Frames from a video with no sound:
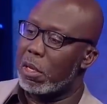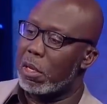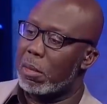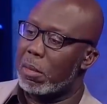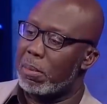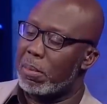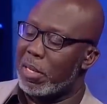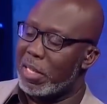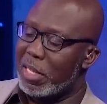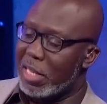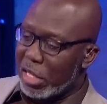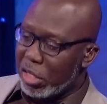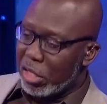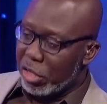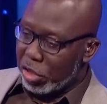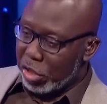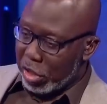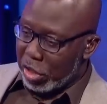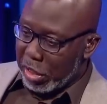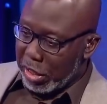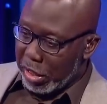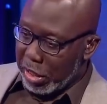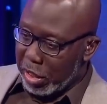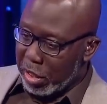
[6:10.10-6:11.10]

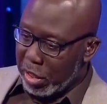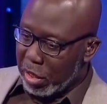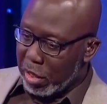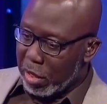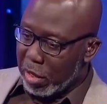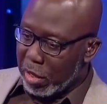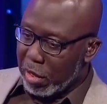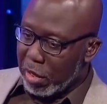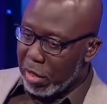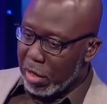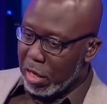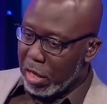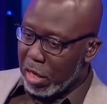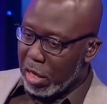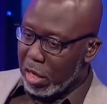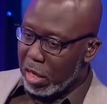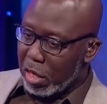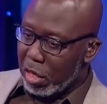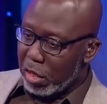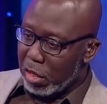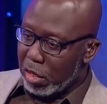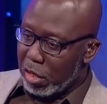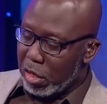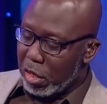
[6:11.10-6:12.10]
potentially.
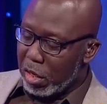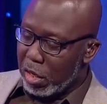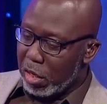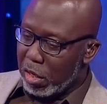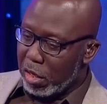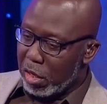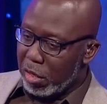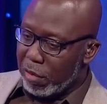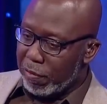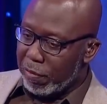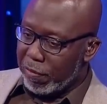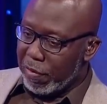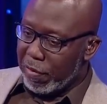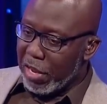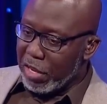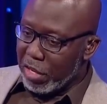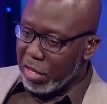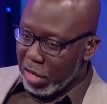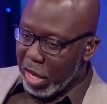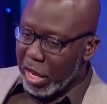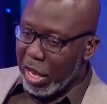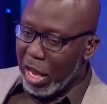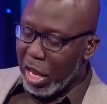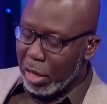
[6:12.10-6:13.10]
If
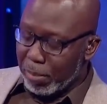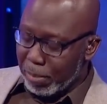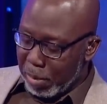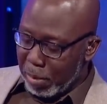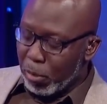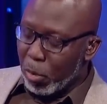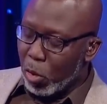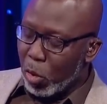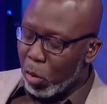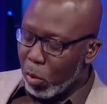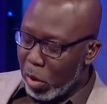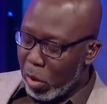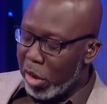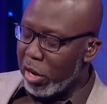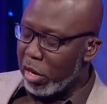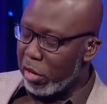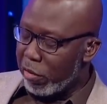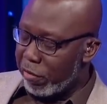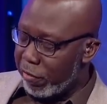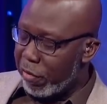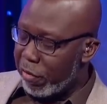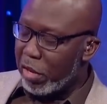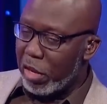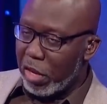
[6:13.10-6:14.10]
Van Dijk, I'd be more
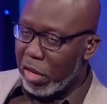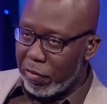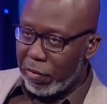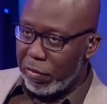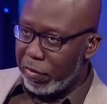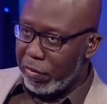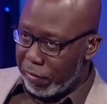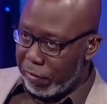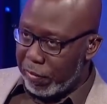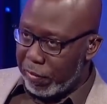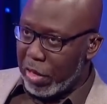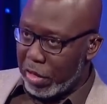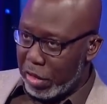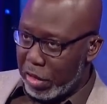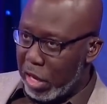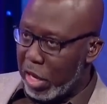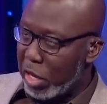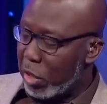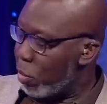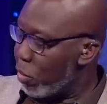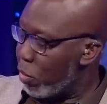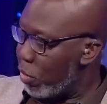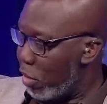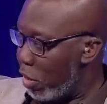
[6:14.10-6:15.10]
worried if Van
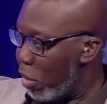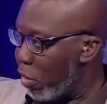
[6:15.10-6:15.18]
Dijk wasn't